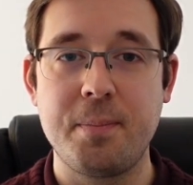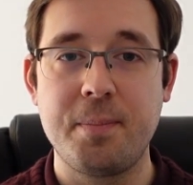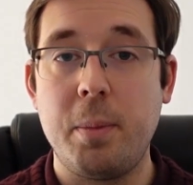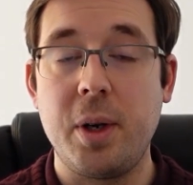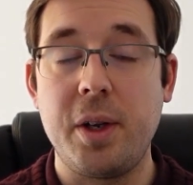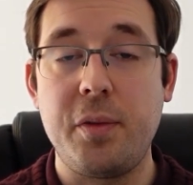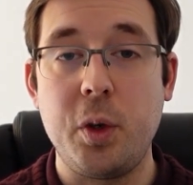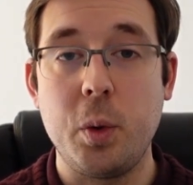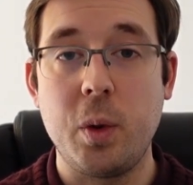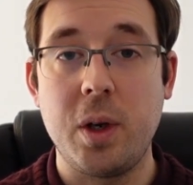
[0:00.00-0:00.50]

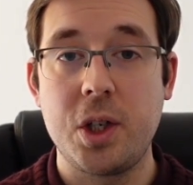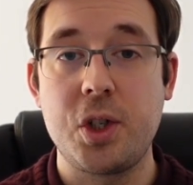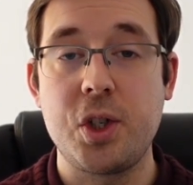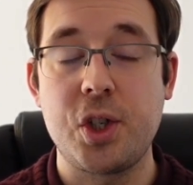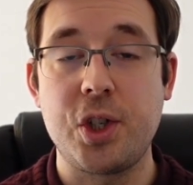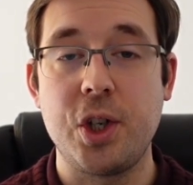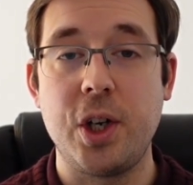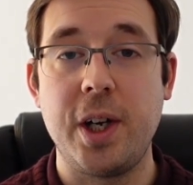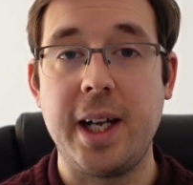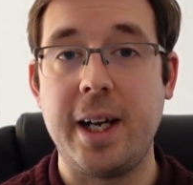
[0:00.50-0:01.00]
But if you are
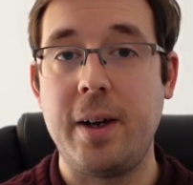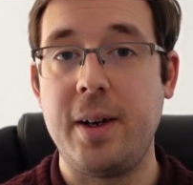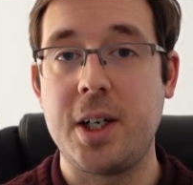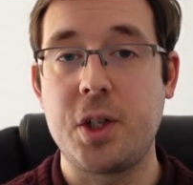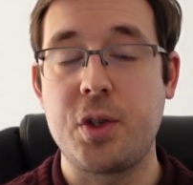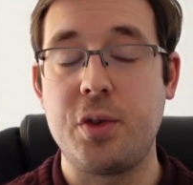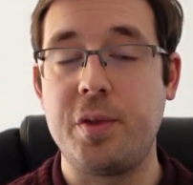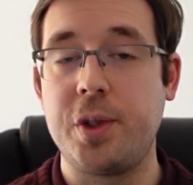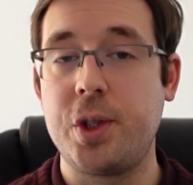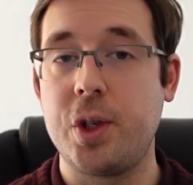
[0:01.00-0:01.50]
just starting out in
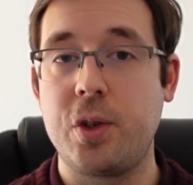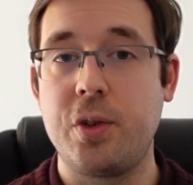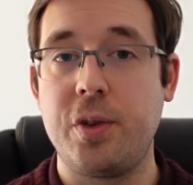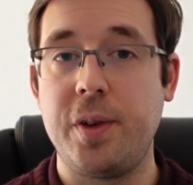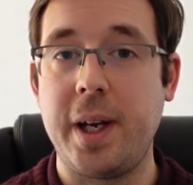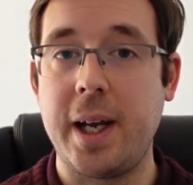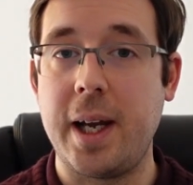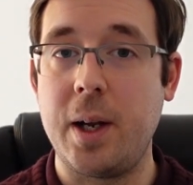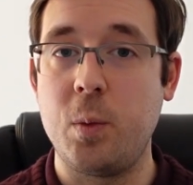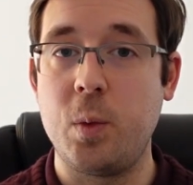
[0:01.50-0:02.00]

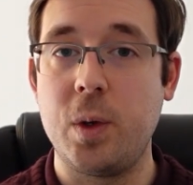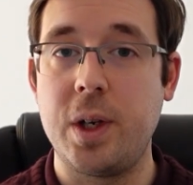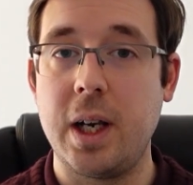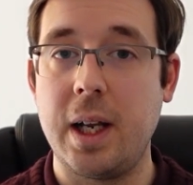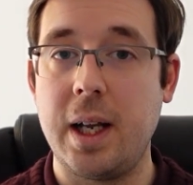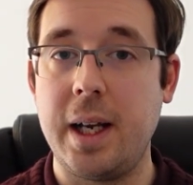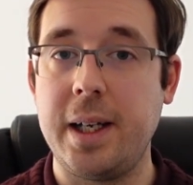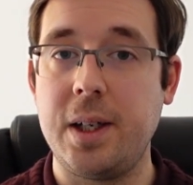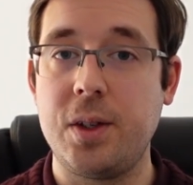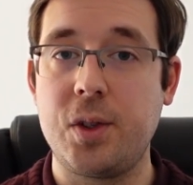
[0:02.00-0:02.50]
astrophotography and would
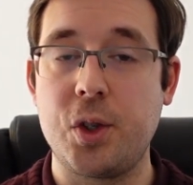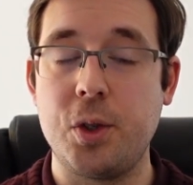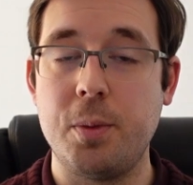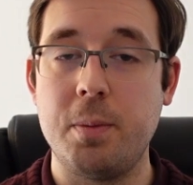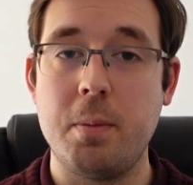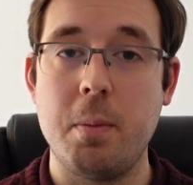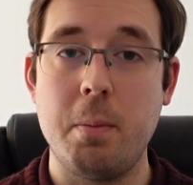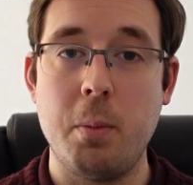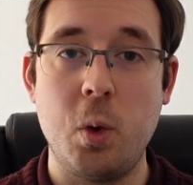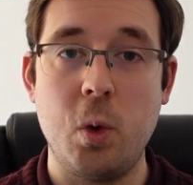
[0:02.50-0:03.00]
like
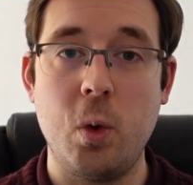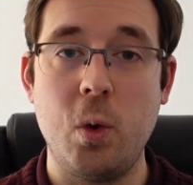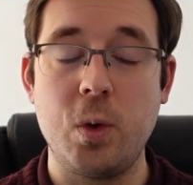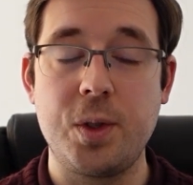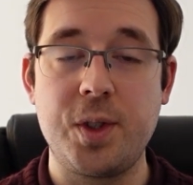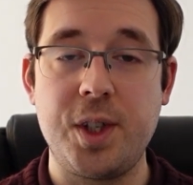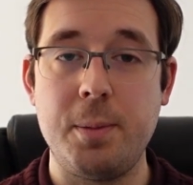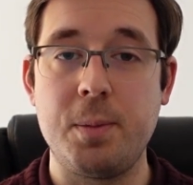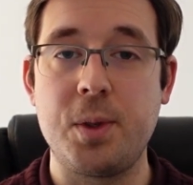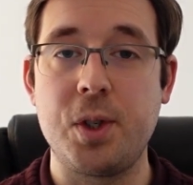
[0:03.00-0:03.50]
some more
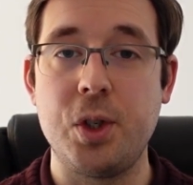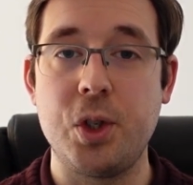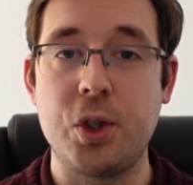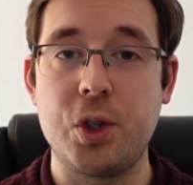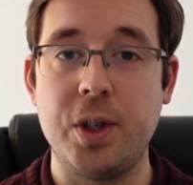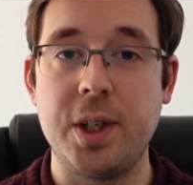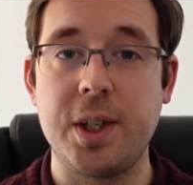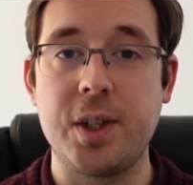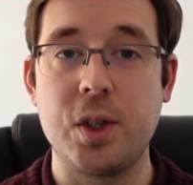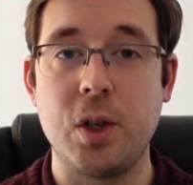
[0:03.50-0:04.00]
tips and
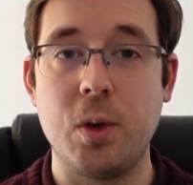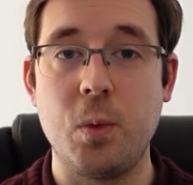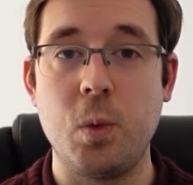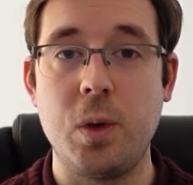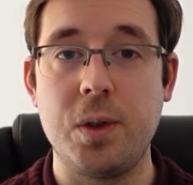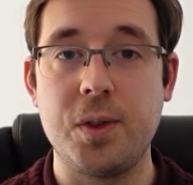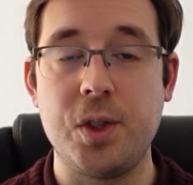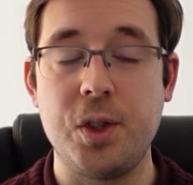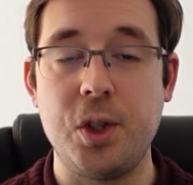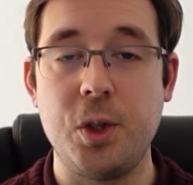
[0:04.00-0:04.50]
tricks on
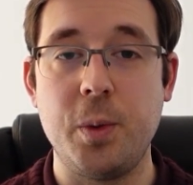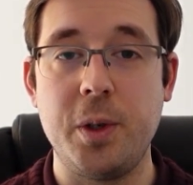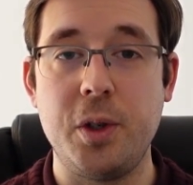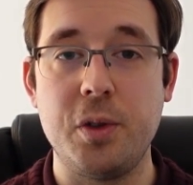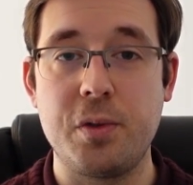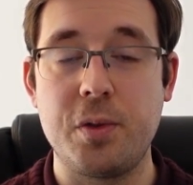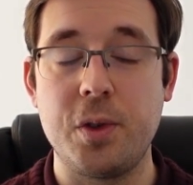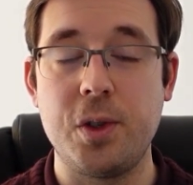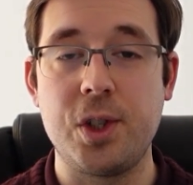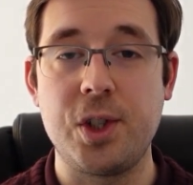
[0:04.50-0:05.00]
what to do when
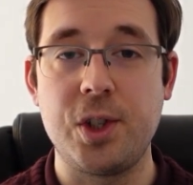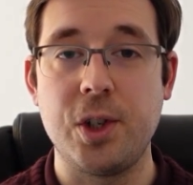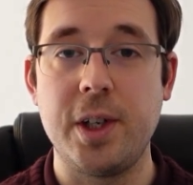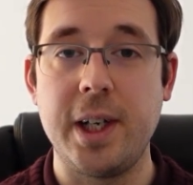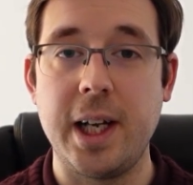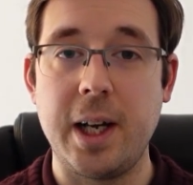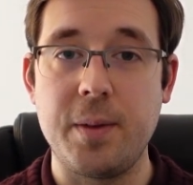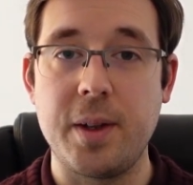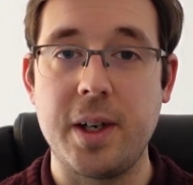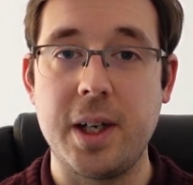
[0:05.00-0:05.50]
you're first
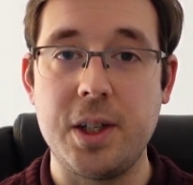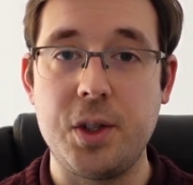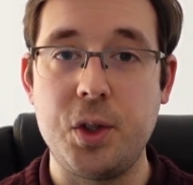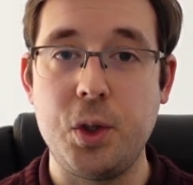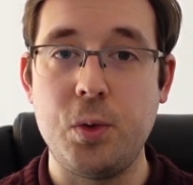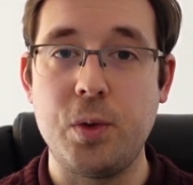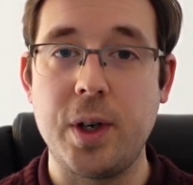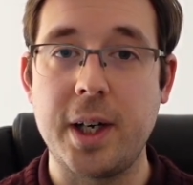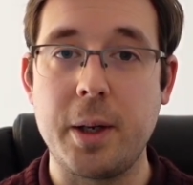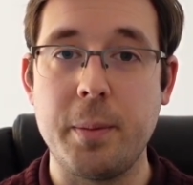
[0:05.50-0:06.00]
starting out, then I
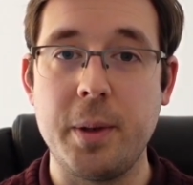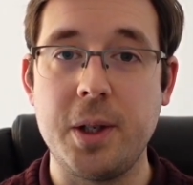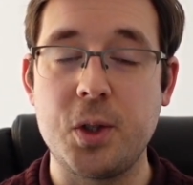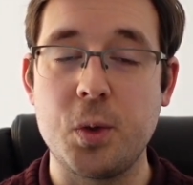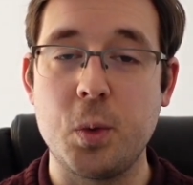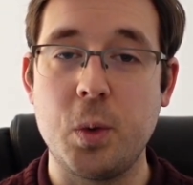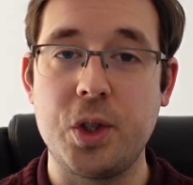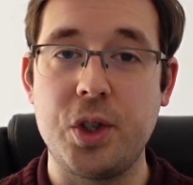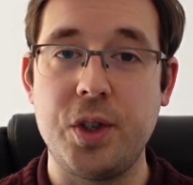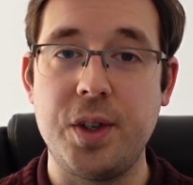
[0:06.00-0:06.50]
do recommend
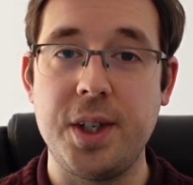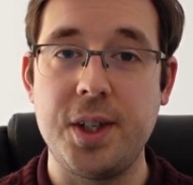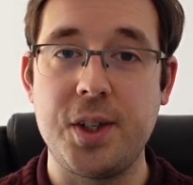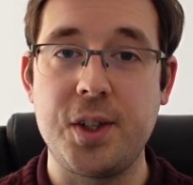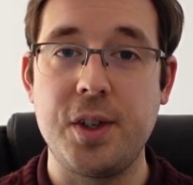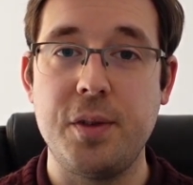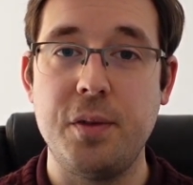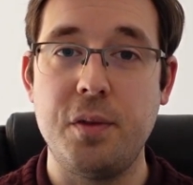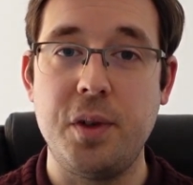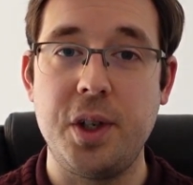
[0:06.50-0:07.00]
to watch
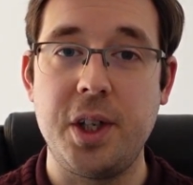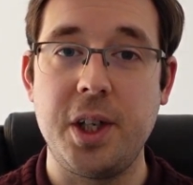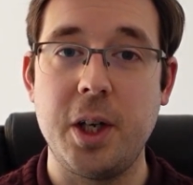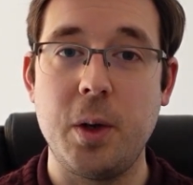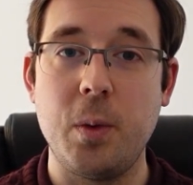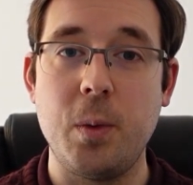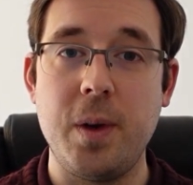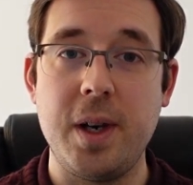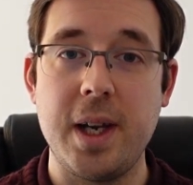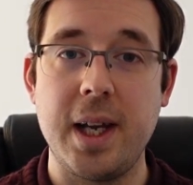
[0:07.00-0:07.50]
this
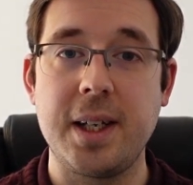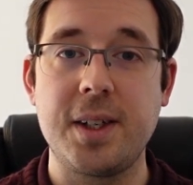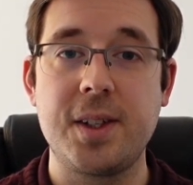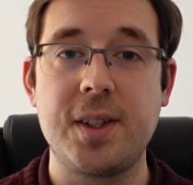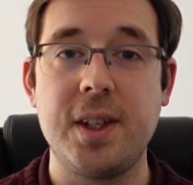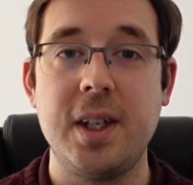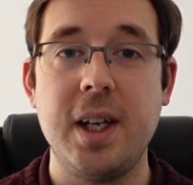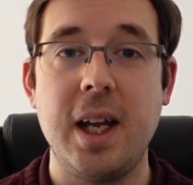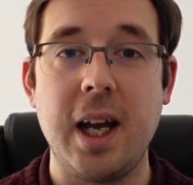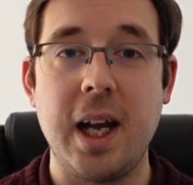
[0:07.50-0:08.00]
video
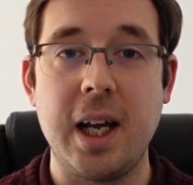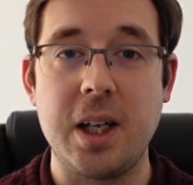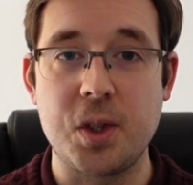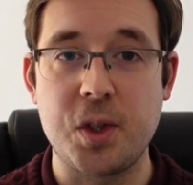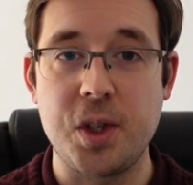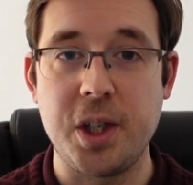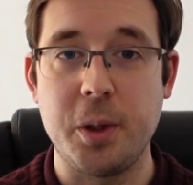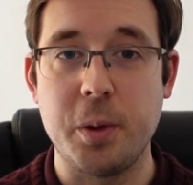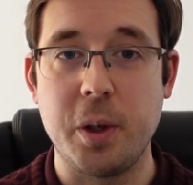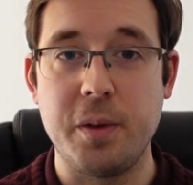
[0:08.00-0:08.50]
next. I'll
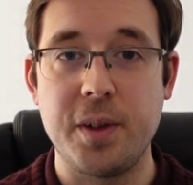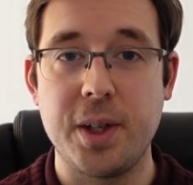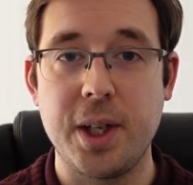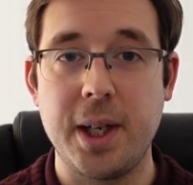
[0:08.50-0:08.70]
see you over